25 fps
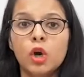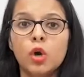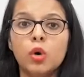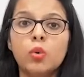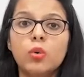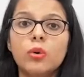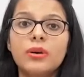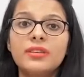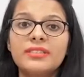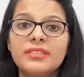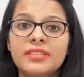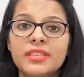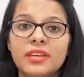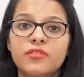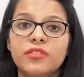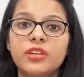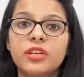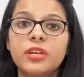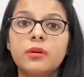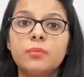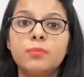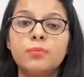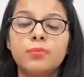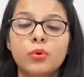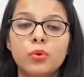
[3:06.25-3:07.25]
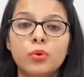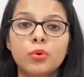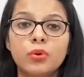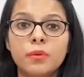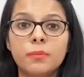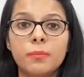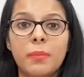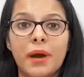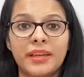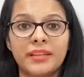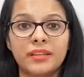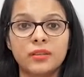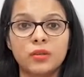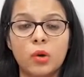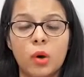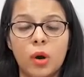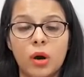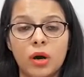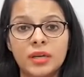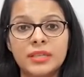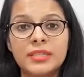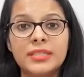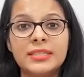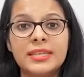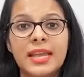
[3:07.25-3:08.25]
who was given a boon by the
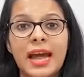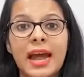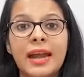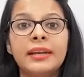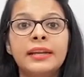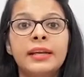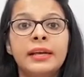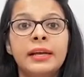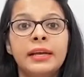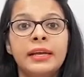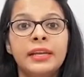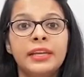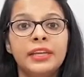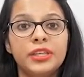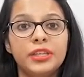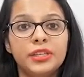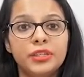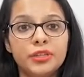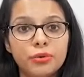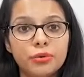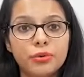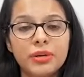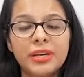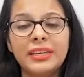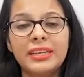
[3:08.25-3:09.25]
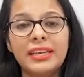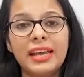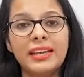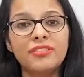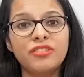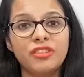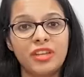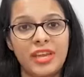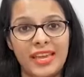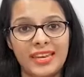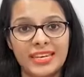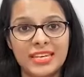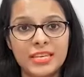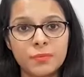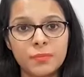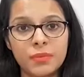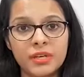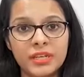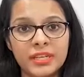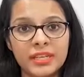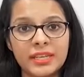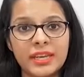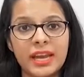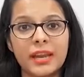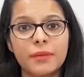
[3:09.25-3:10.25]
gods that you can touch
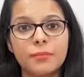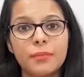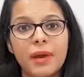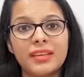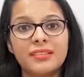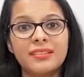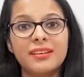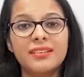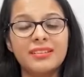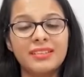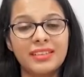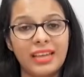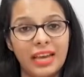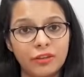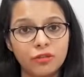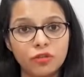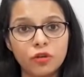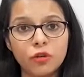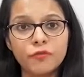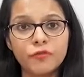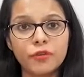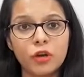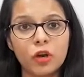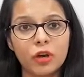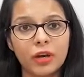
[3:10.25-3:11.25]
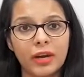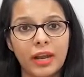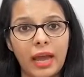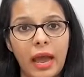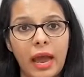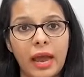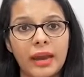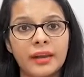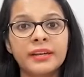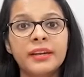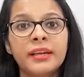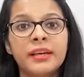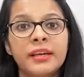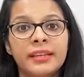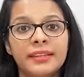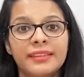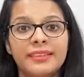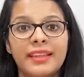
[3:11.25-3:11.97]
anybody, and by the touch of your hand,